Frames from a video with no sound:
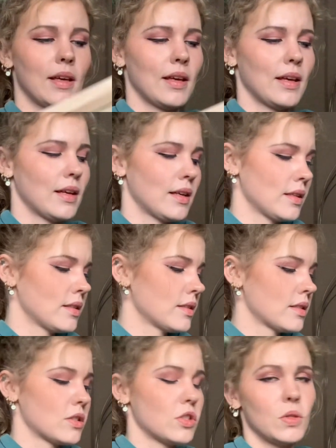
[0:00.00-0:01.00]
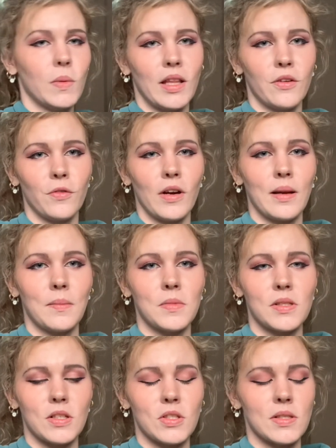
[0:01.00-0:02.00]
and two other frames
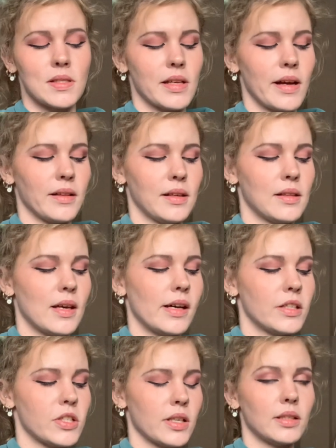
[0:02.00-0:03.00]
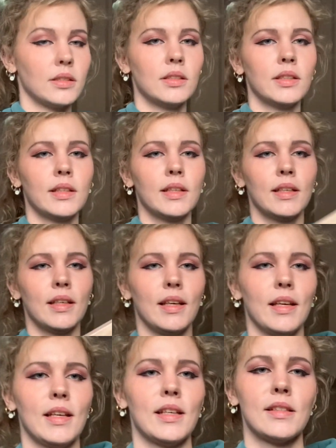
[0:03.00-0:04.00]
that are just slightly larger,
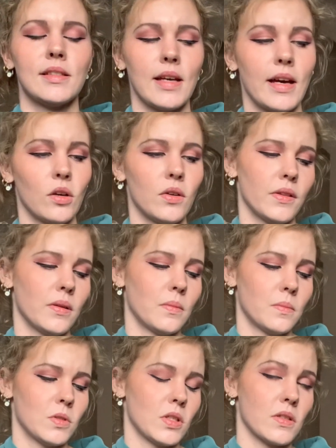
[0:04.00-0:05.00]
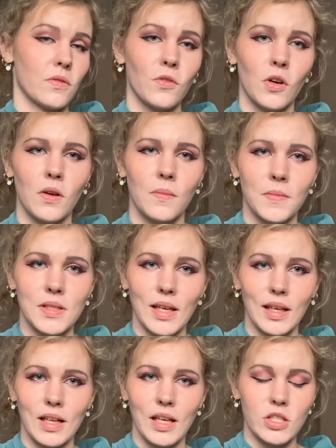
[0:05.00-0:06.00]
and I got them just from the
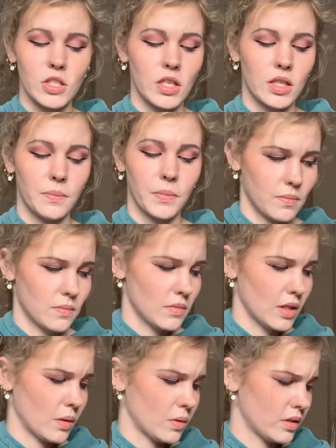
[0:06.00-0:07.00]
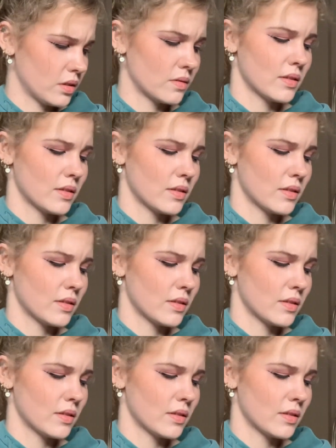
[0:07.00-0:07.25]
secondhand shop. They were,